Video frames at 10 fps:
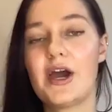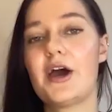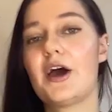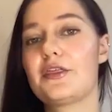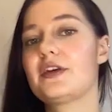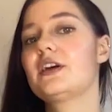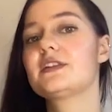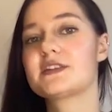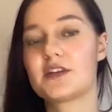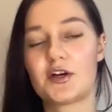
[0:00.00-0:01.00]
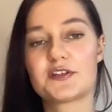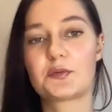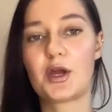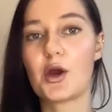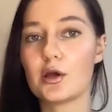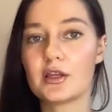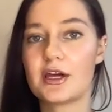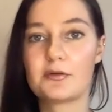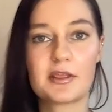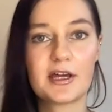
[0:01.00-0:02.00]
Yeah, I think it starts way
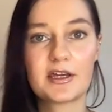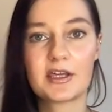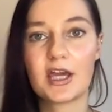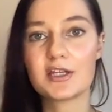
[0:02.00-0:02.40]
earlier with like